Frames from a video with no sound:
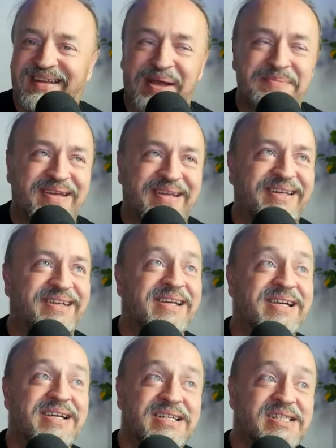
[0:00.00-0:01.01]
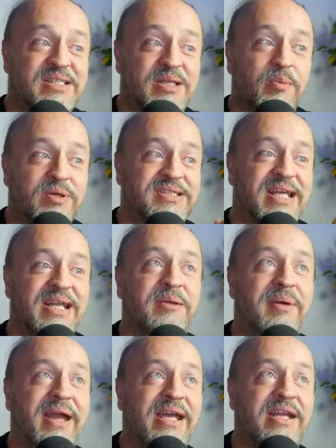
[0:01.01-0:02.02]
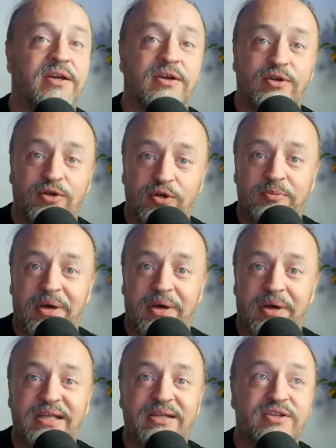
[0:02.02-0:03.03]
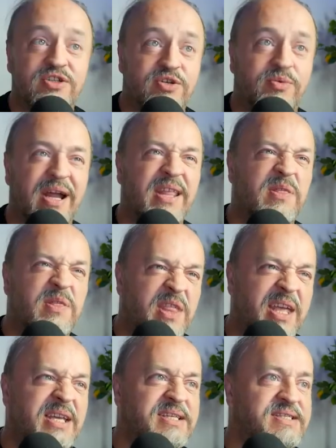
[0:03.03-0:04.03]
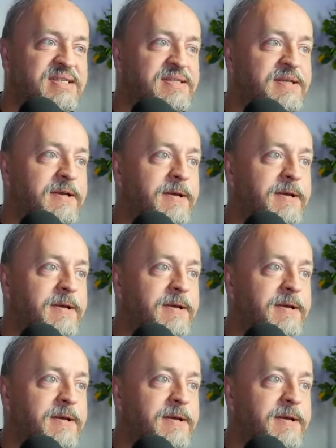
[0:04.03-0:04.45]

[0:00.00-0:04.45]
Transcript: I mean, someone's getting paid good money to write this.